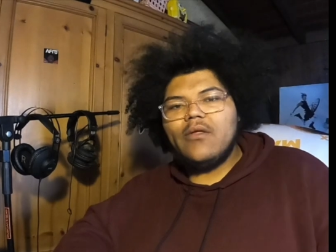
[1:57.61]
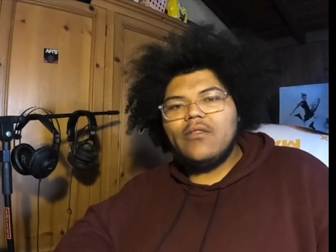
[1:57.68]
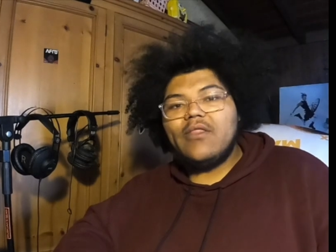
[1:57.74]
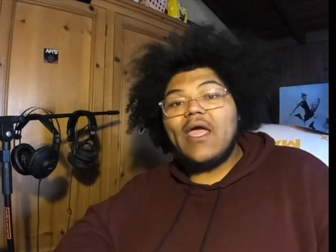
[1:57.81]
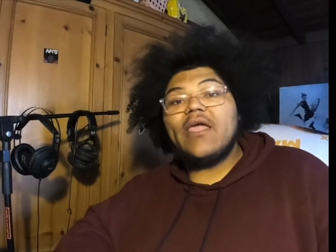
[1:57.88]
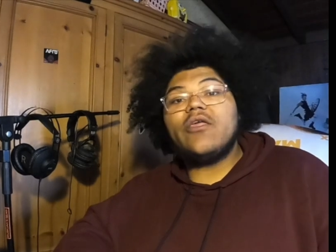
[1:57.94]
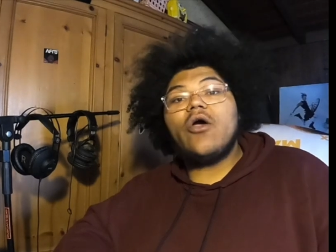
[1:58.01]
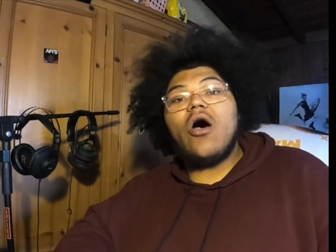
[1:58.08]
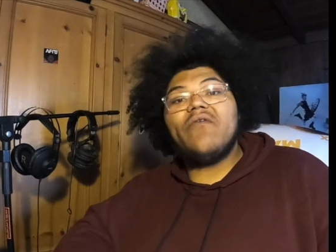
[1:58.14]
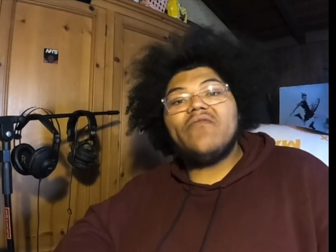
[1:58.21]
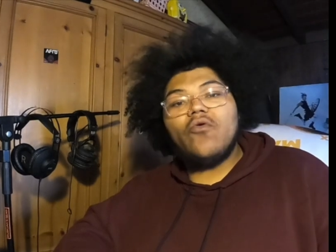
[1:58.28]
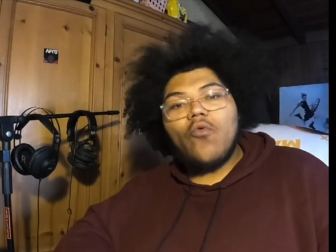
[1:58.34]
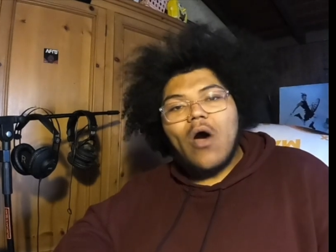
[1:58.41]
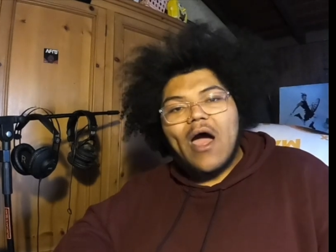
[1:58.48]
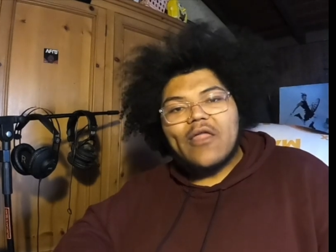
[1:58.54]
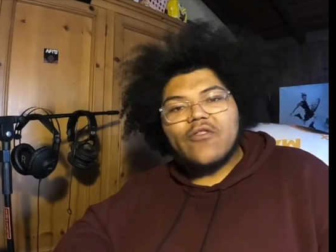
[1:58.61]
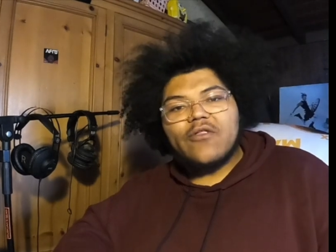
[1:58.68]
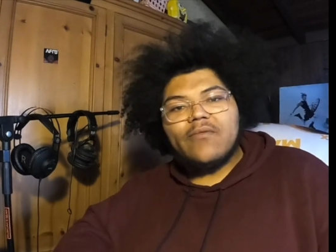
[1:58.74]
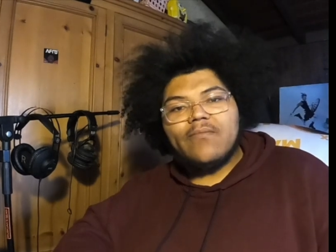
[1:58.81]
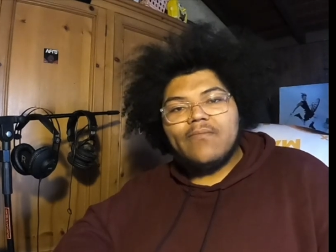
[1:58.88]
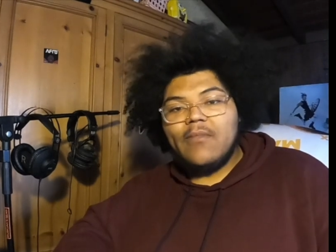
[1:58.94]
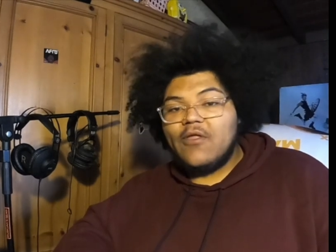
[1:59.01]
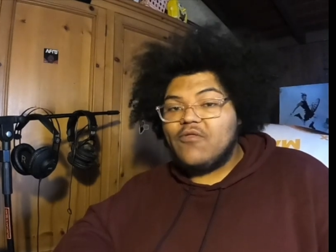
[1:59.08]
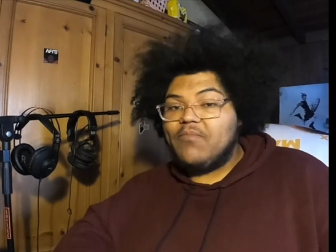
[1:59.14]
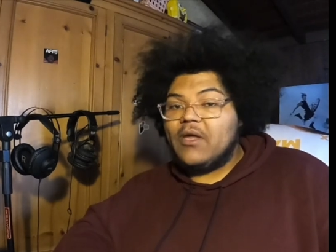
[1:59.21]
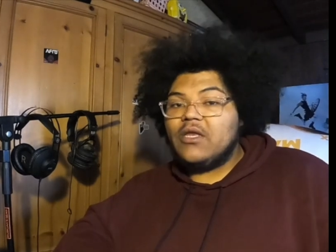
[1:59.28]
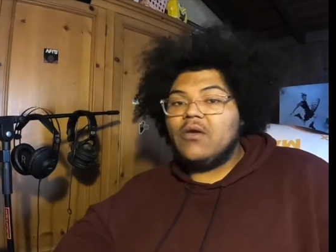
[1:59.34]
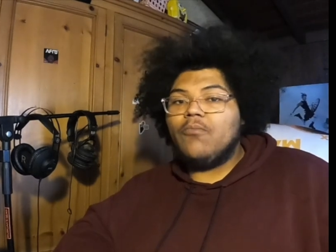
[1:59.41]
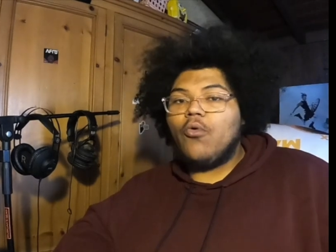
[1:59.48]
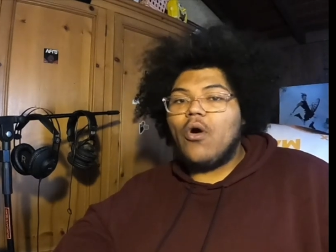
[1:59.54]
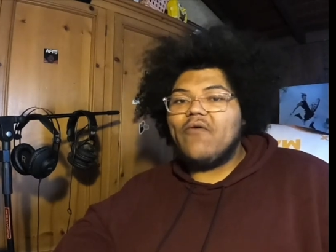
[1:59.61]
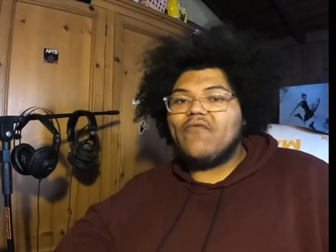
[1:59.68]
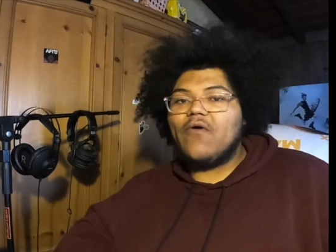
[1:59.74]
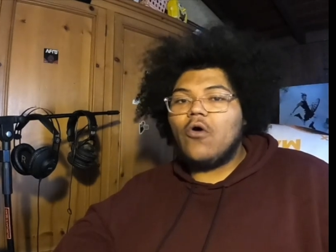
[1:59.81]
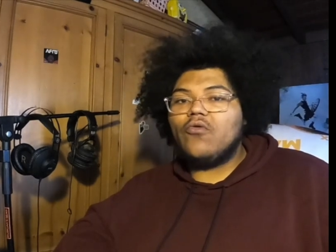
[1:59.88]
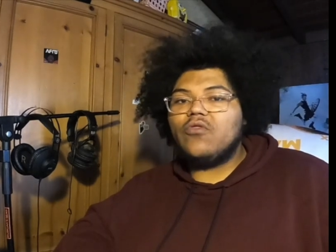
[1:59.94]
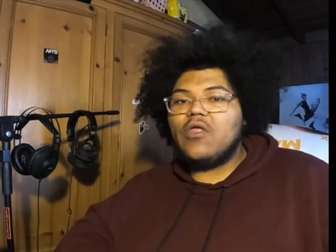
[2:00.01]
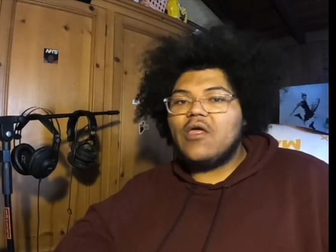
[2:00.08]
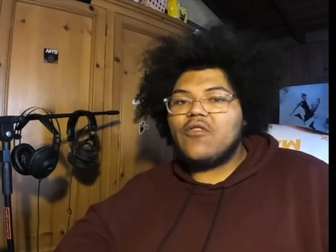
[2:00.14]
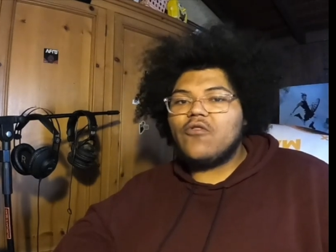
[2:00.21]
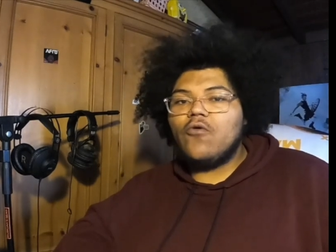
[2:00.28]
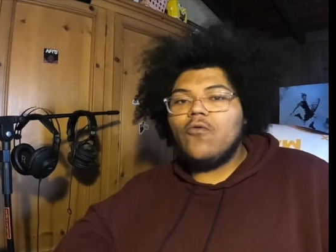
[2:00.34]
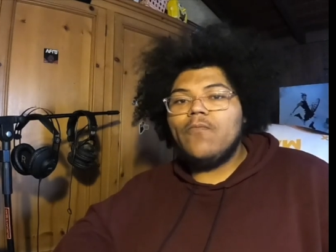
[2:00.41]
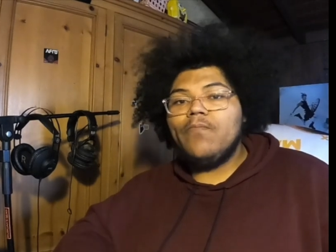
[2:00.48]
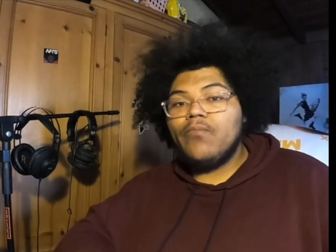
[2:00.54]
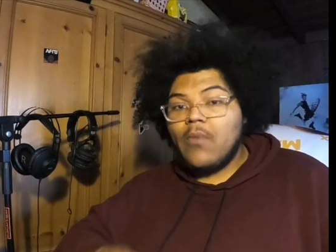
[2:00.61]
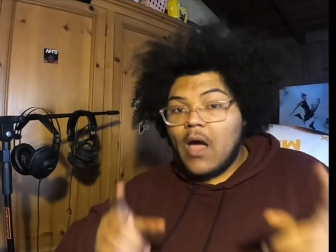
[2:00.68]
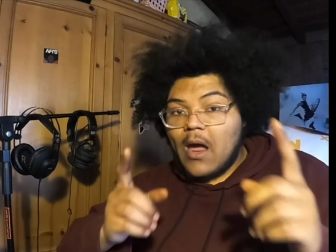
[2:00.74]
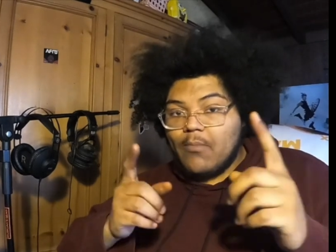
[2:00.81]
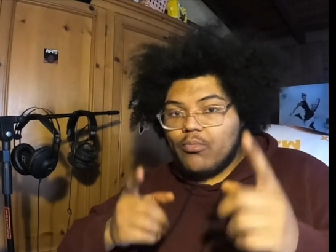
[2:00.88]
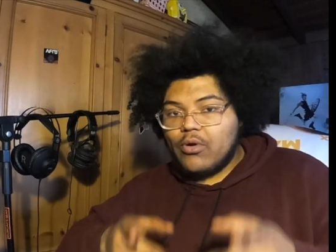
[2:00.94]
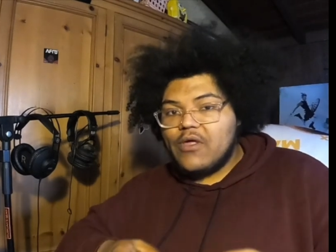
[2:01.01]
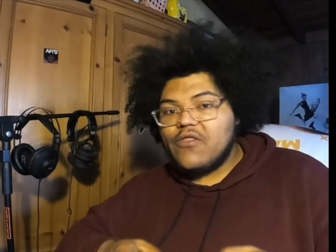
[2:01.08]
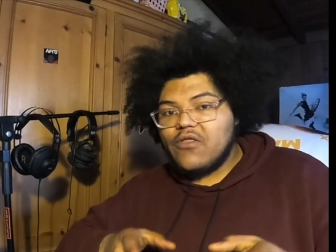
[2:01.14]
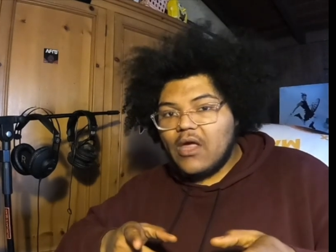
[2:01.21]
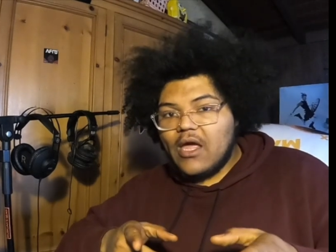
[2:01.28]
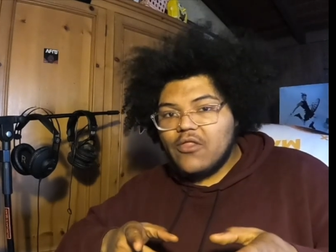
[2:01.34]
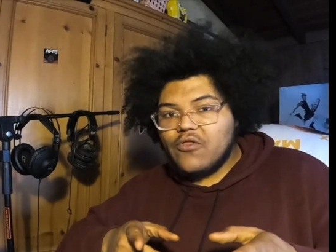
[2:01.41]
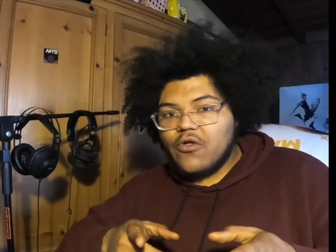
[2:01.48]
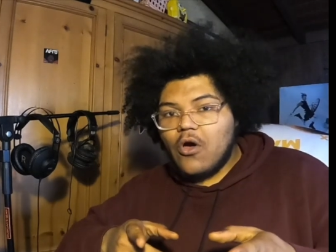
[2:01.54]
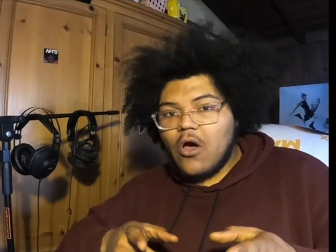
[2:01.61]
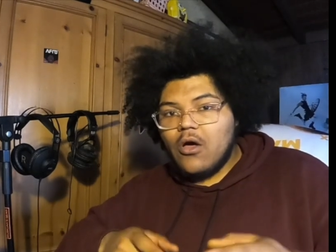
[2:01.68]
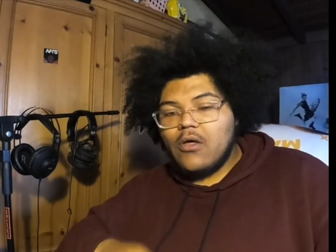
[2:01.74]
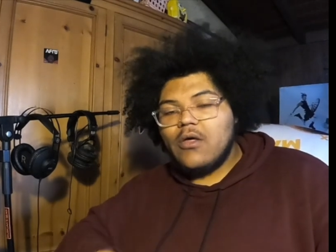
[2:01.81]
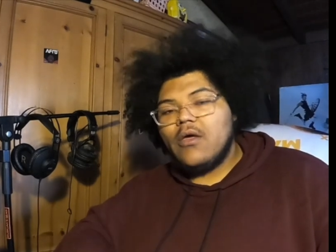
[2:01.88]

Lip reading: Thank y'all for watching. It's been your boy Fro Thizzle. I appreciate y'all.